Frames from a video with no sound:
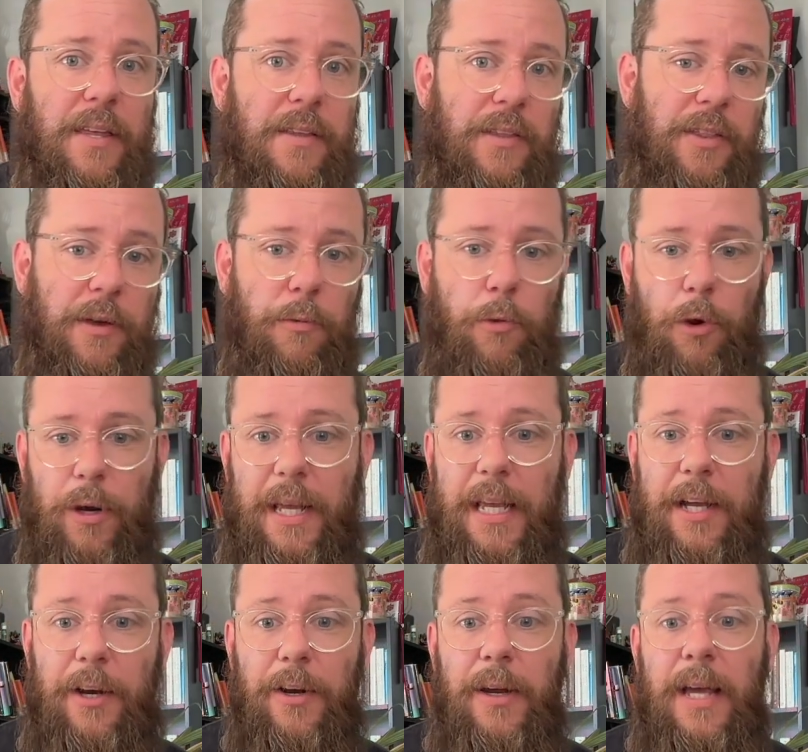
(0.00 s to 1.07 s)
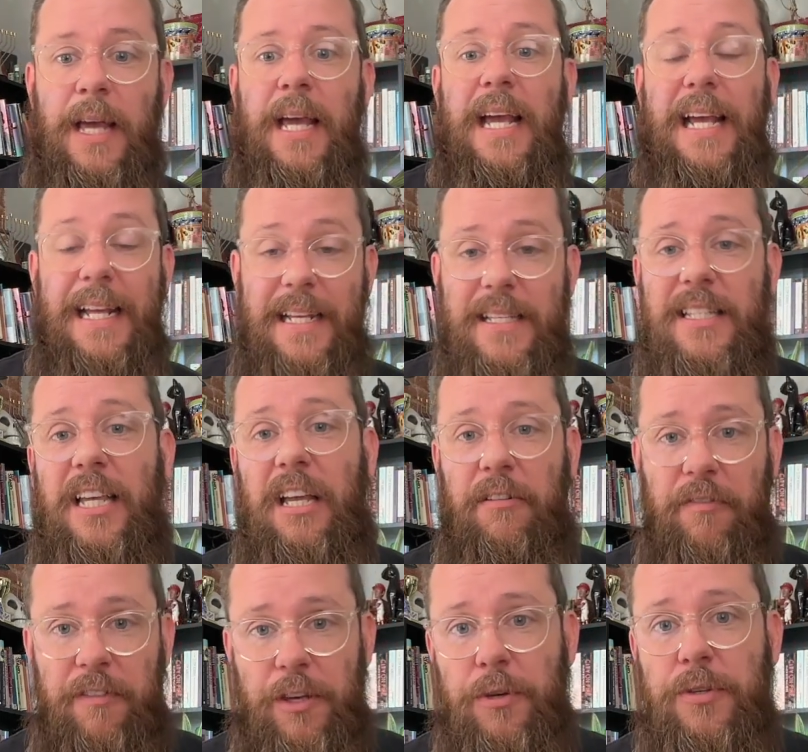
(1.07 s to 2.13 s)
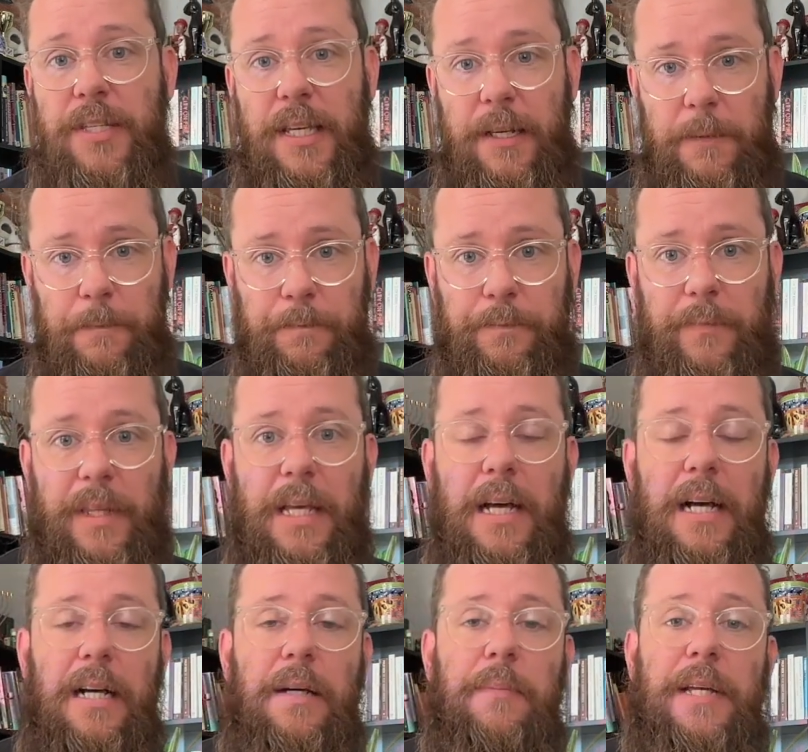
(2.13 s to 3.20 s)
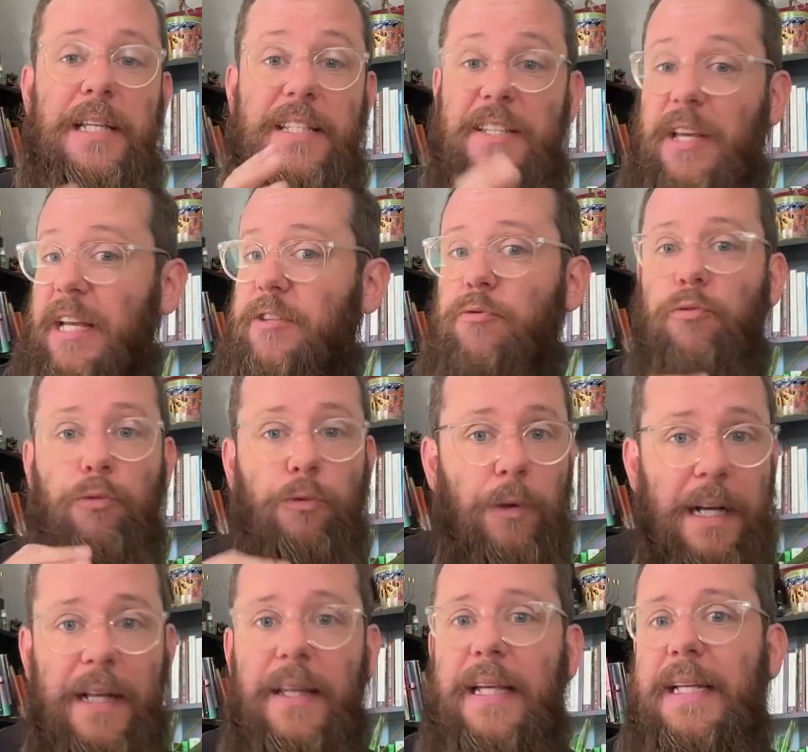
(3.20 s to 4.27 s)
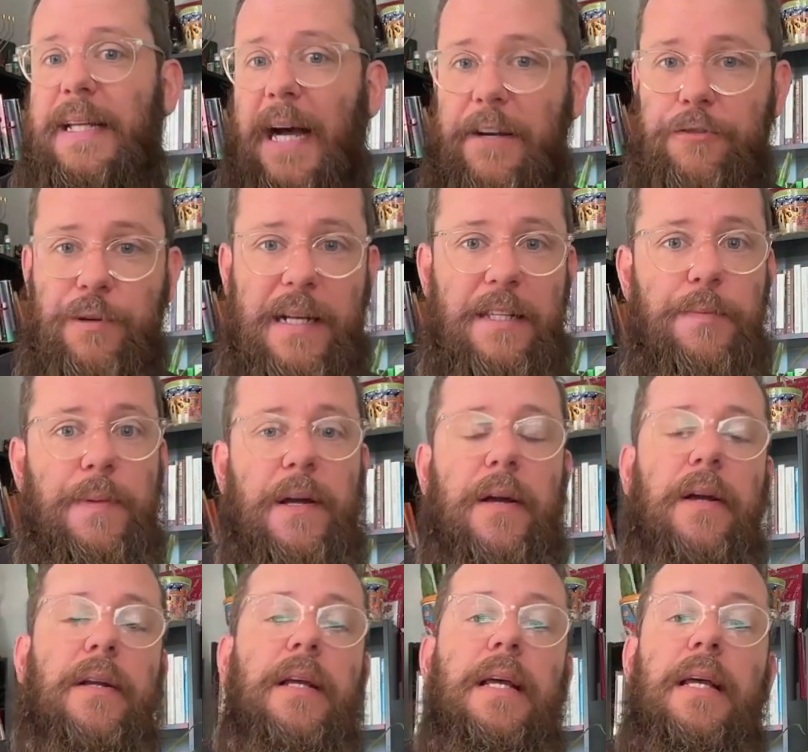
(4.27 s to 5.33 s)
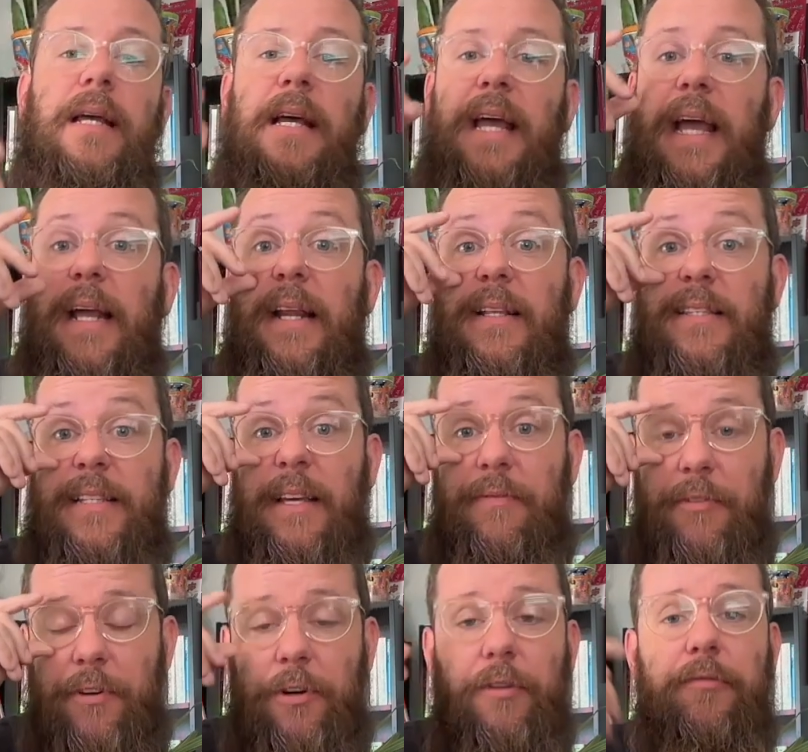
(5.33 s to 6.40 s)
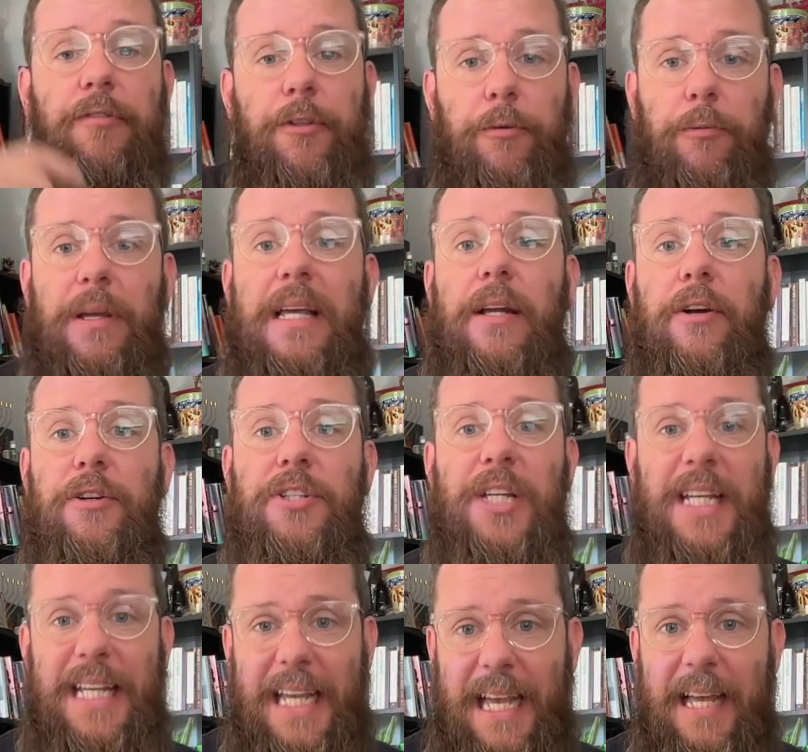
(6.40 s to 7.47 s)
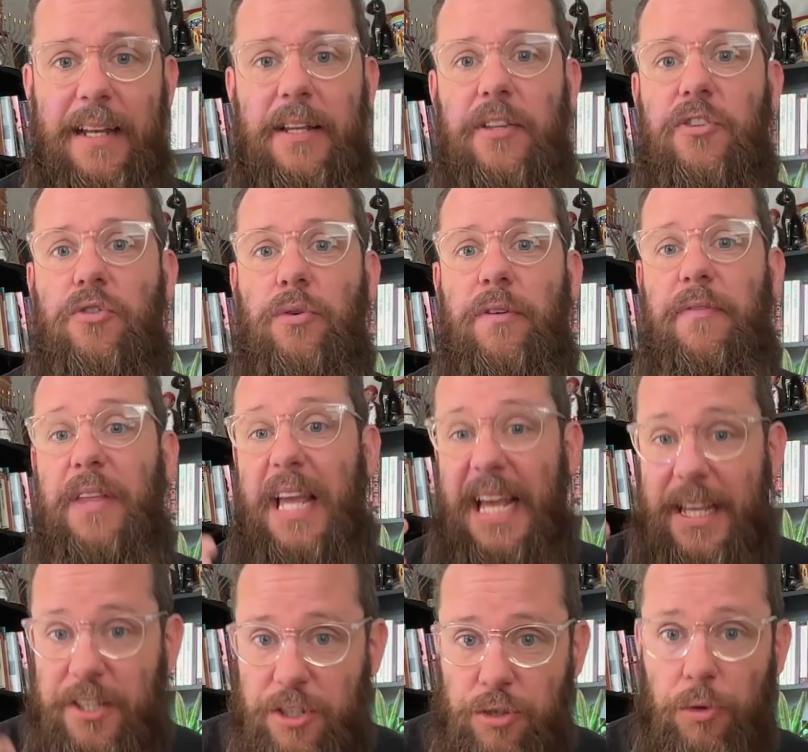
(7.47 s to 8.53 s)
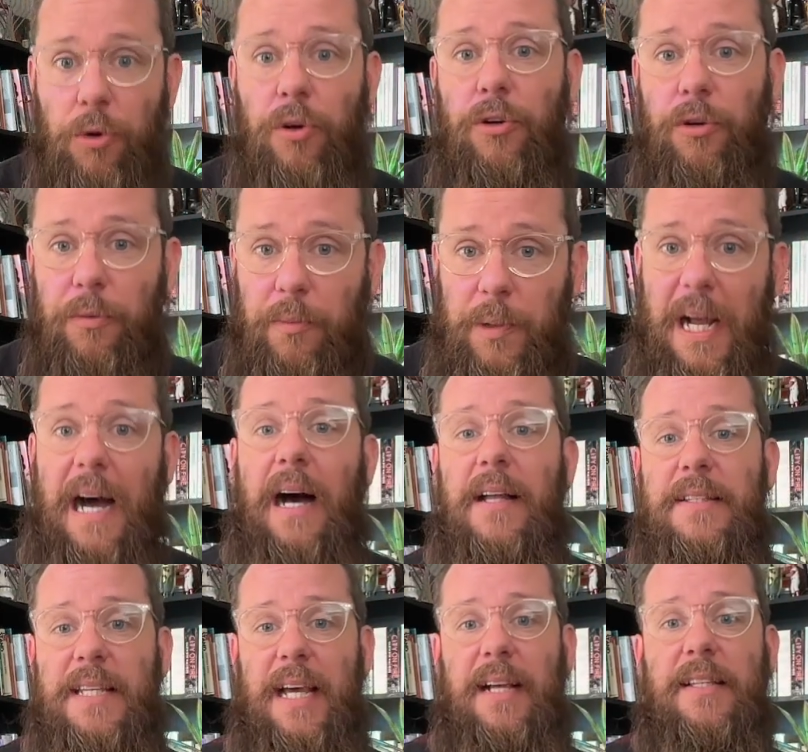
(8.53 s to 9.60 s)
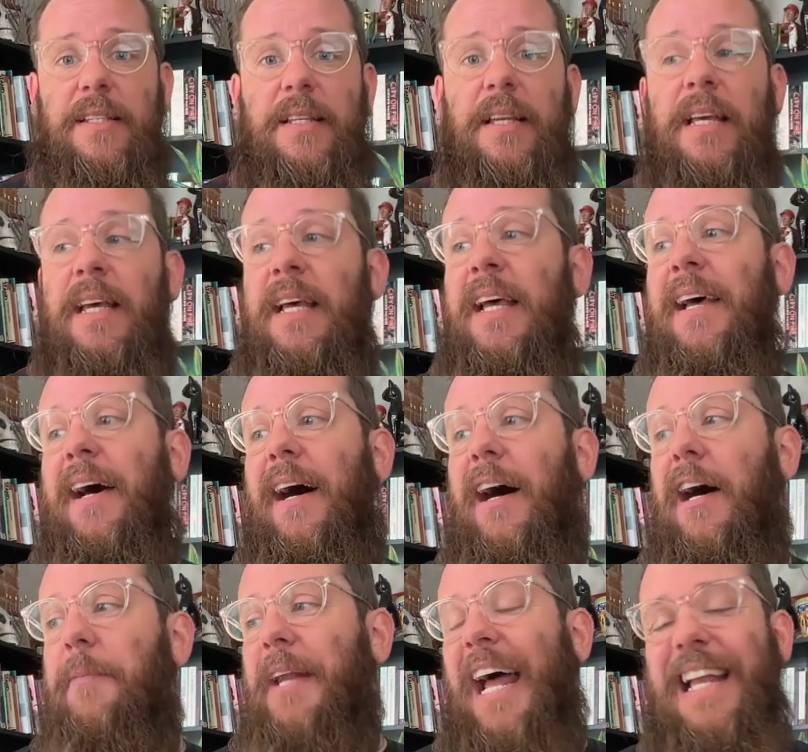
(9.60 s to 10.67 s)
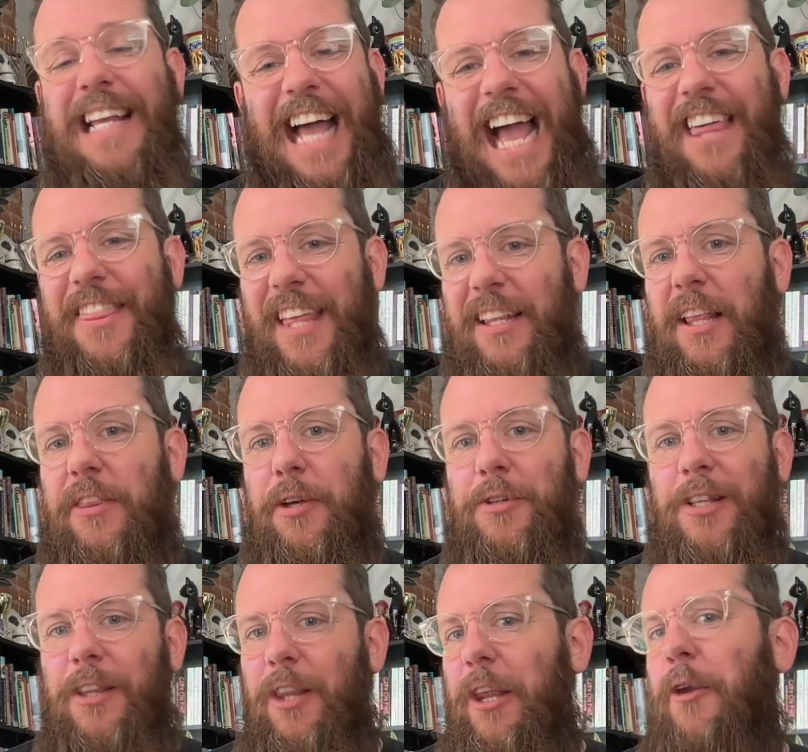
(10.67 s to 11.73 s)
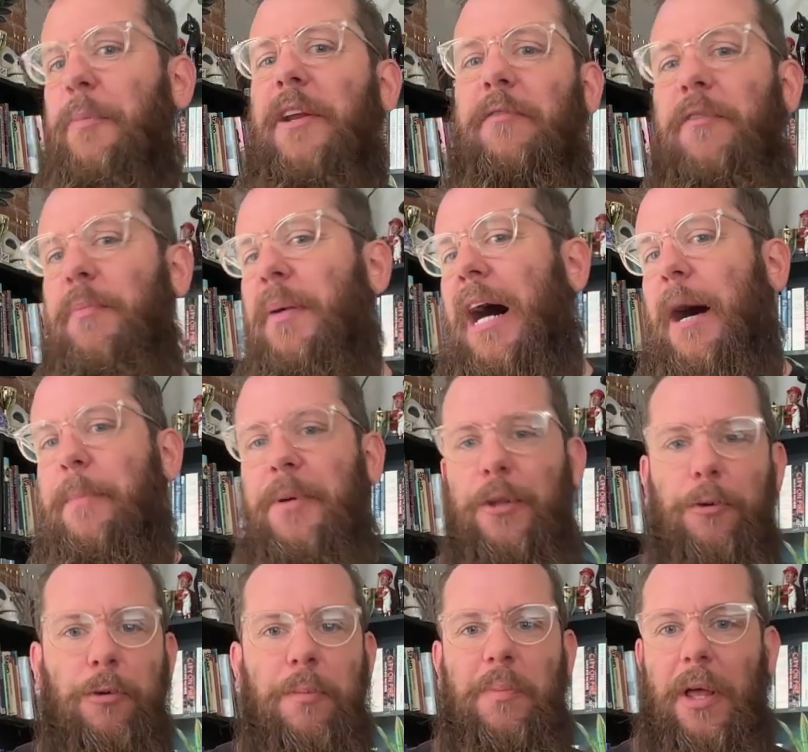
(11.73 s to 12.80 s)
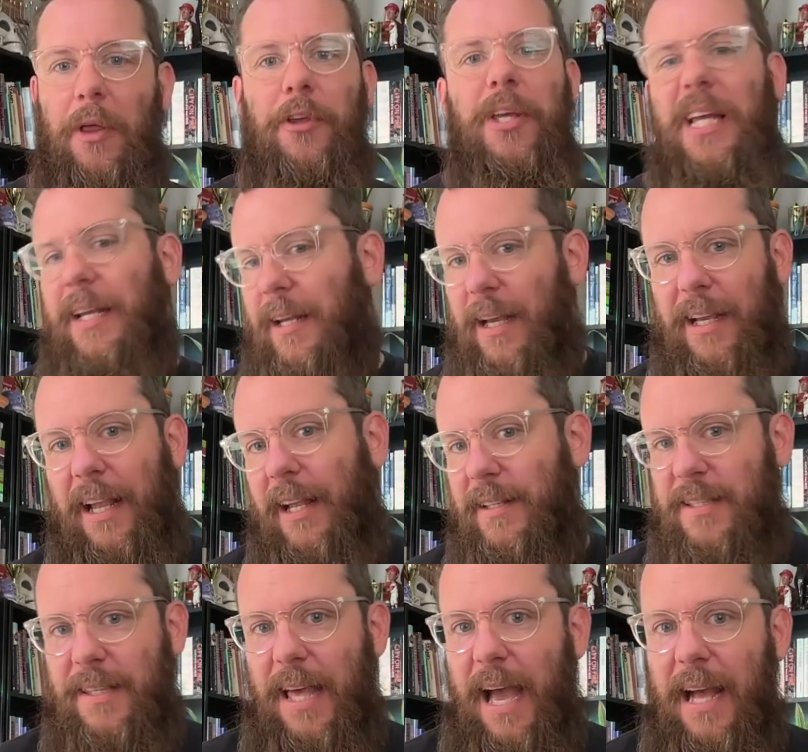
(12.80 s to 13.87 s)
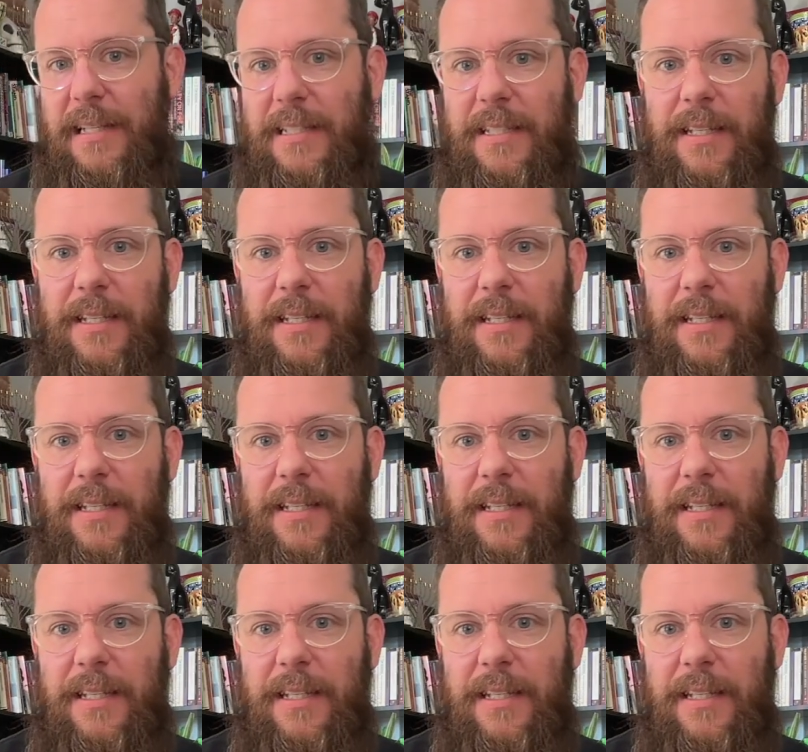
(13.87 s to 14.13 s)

the work here is confusing. It's really not transparent, and it's difficult for the reader to get sort of the historical context. And I think that there's a little bit of a popular rebellion against that